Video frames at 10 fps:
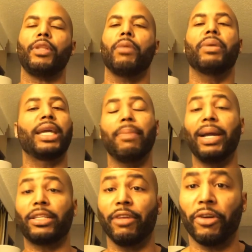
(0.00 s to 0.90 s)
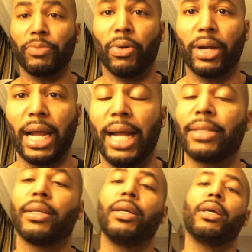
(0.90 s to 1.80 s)
But getting back to the first point,
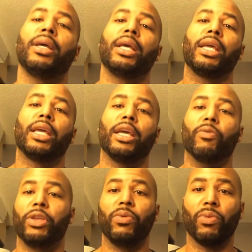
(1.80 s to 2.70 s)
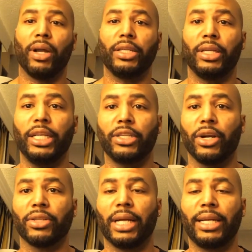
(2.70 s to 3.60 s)
guys, when you run into these
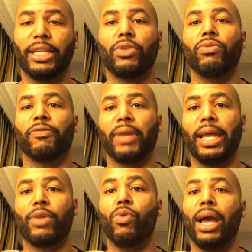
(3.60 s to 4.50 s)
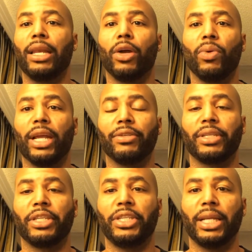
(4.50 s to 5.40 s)
girls like this who were flaky, who had low
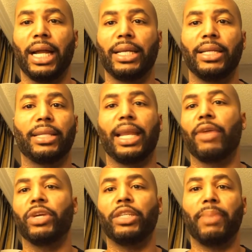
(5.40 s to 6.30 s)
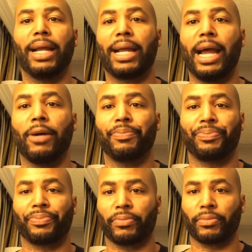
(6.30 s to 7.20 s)
interest and shit like this, and they reach back out,
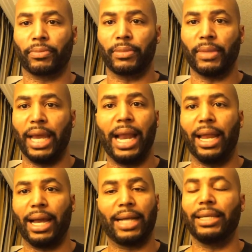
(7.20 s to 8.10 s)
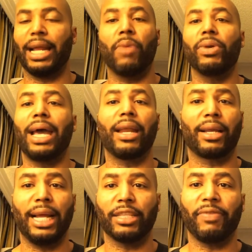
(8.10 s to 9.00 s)
and I, like I said, I would not have
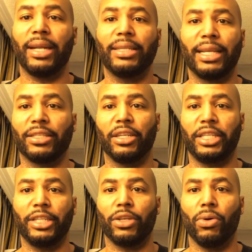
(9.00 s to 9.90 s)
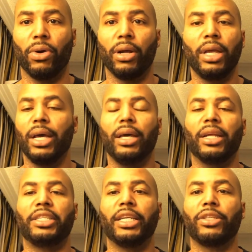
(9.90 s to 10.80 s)
classified this as an attention whore. An
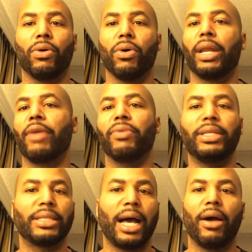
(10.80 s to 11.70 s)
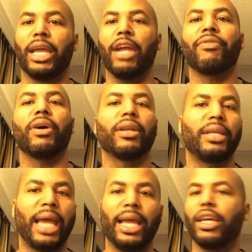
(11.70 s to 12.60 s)
attention whore, they reaches out every other
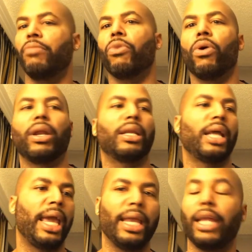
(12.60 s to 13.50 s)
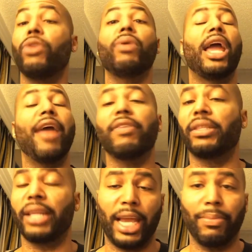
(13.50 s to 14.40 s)
day. Good morning, hey. They do
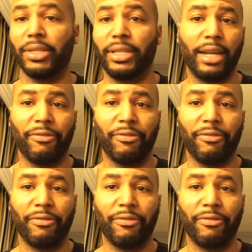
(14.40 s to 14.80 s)
everything but set